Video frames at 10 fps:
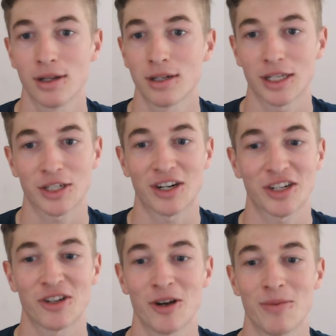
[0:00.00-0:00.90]
dust extractor
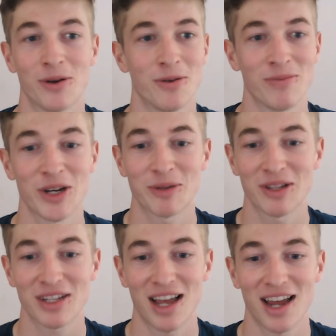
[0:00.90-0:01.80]
terminal, measurement
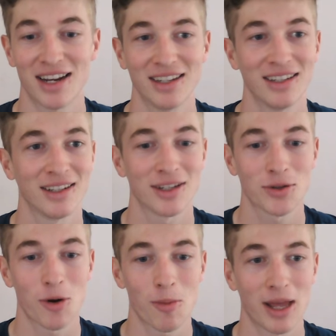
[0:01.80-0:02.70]
slider,
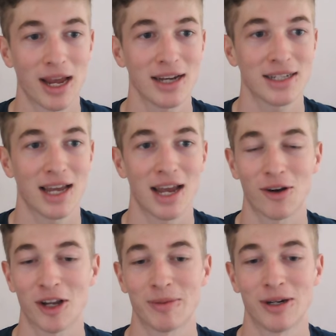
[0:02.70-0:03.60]
saw blade, and
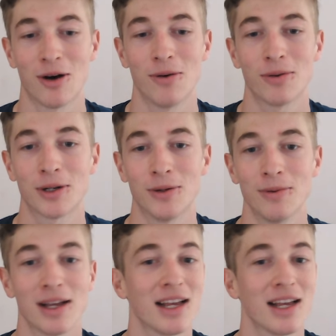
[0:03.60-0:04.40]
locking pin hole. Cool.